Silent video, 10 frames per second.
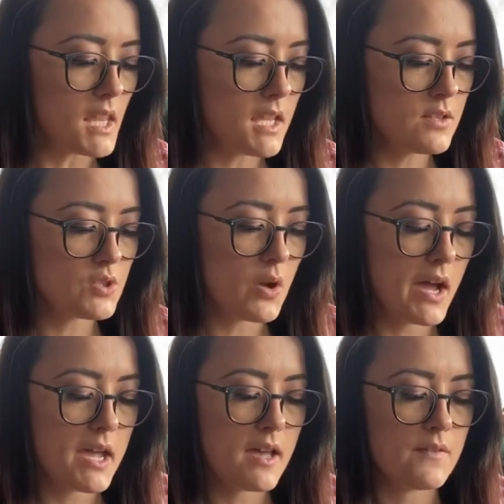and so
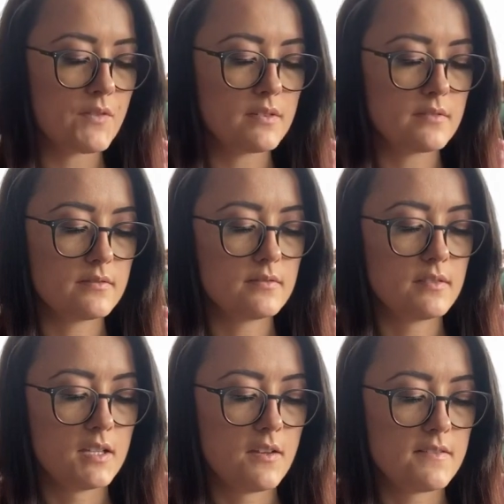I have
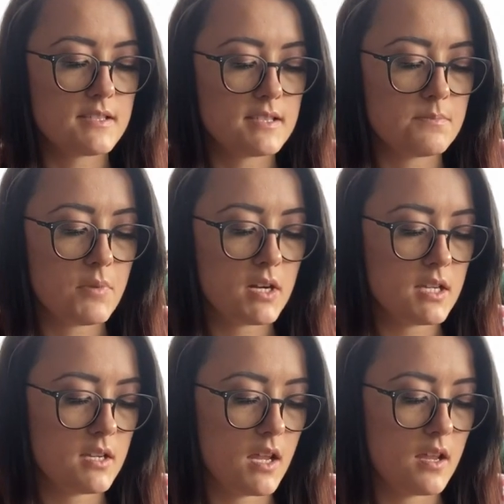spun
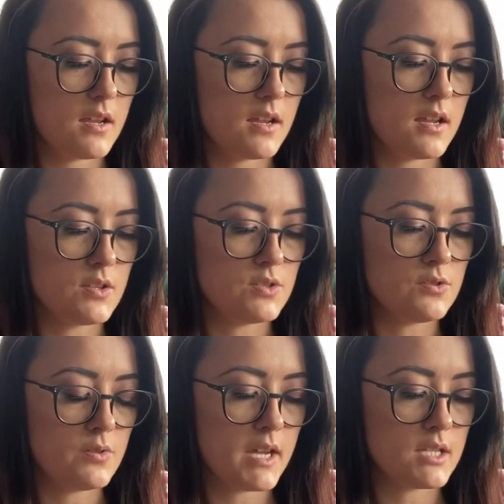it
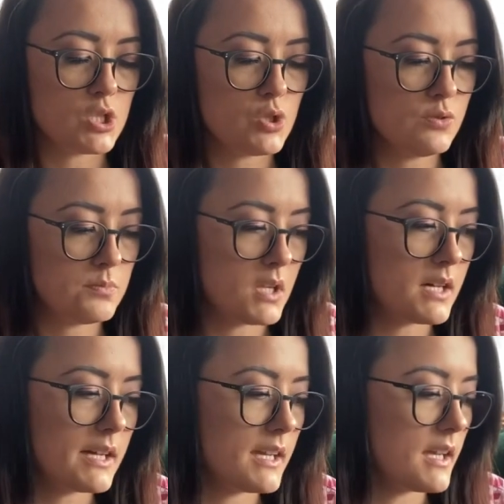into a
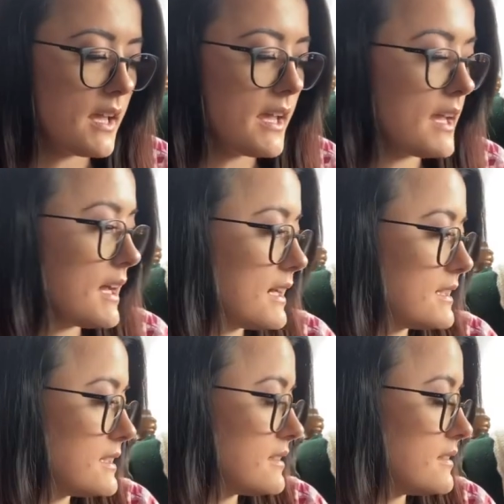2-ply, and